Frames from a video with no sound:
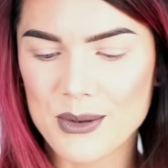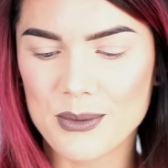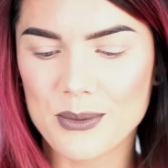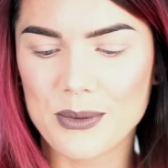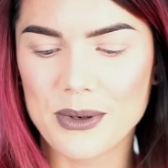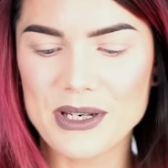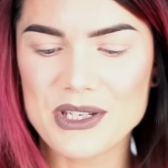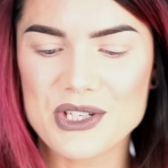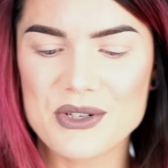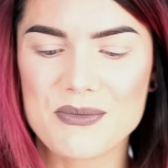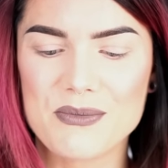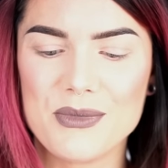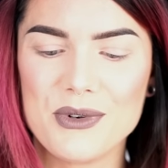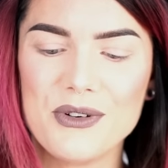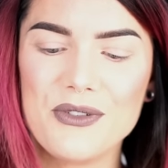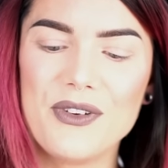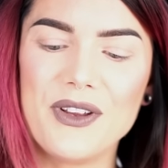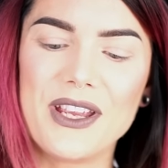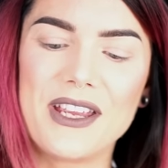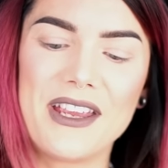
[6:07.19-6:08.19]
Which
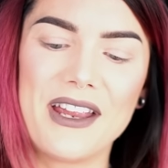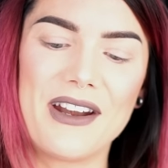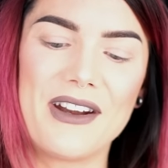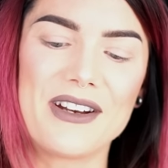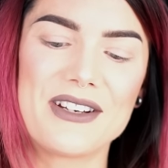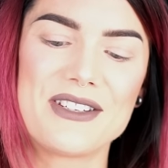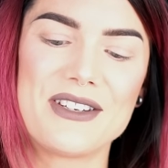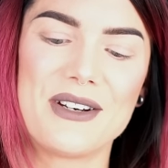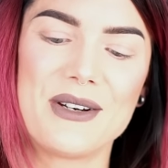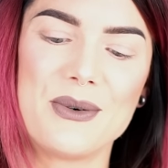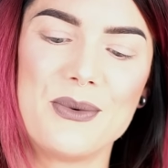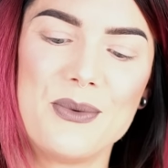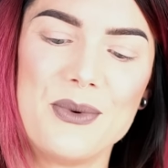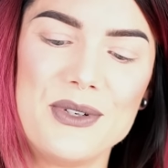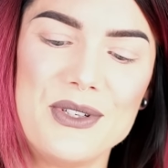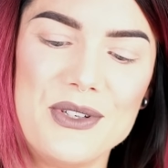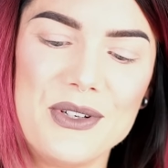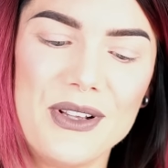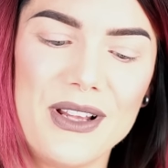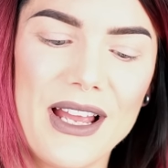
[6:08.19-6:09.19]
movie character
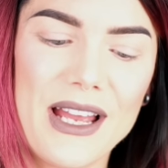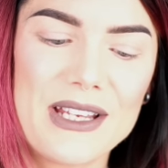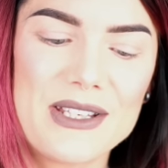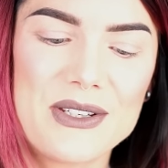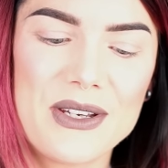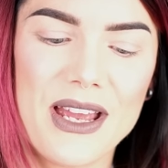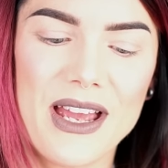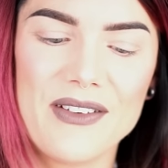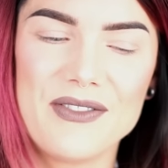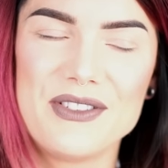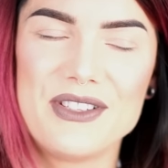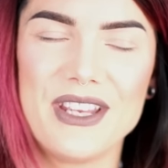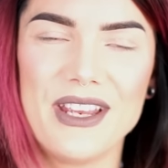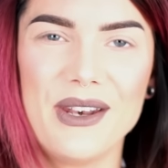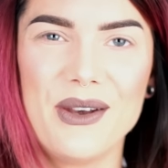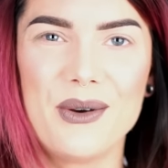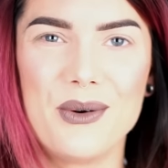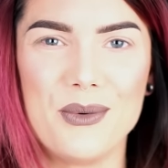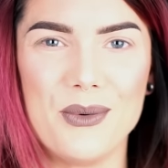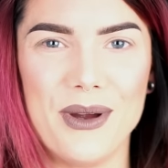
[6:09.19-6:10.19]
would you like to have
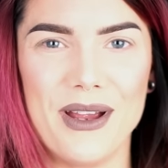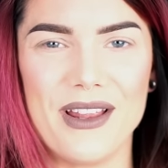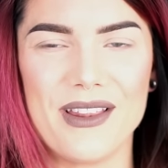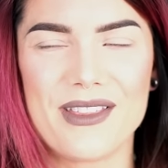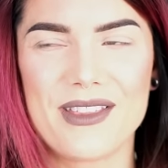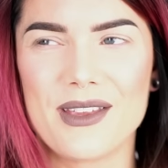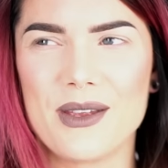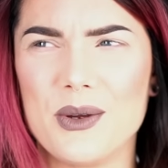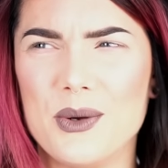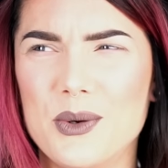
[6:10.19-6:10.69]
dinner with?